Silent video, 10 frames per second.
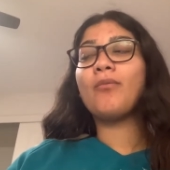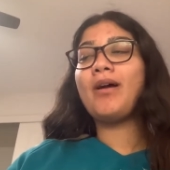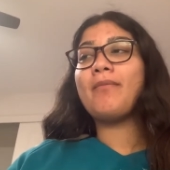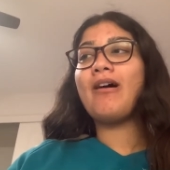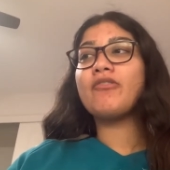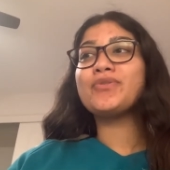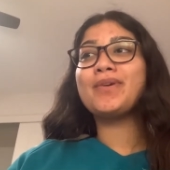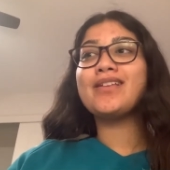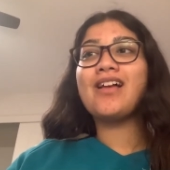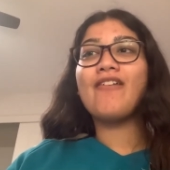my mouse
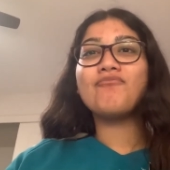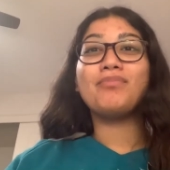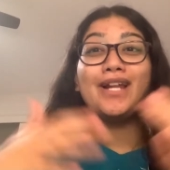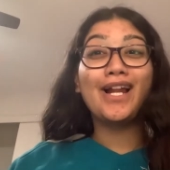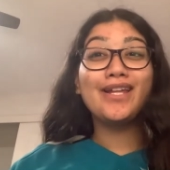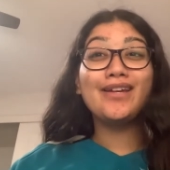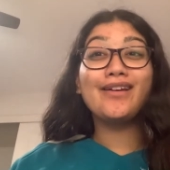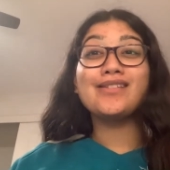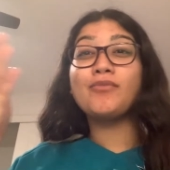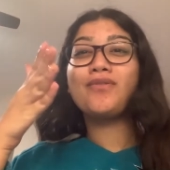because I haven't been at it
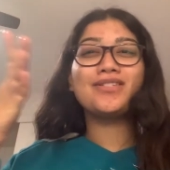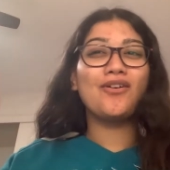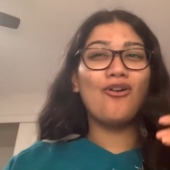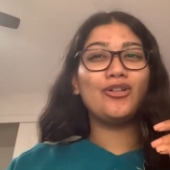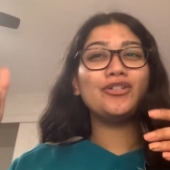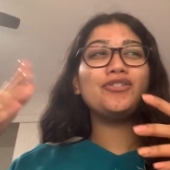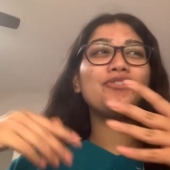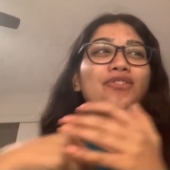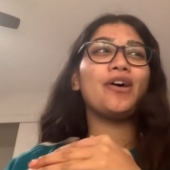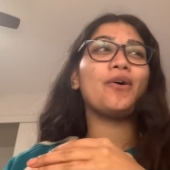because I'm always in college,
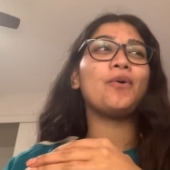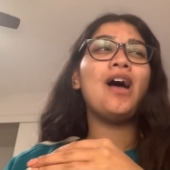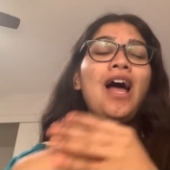so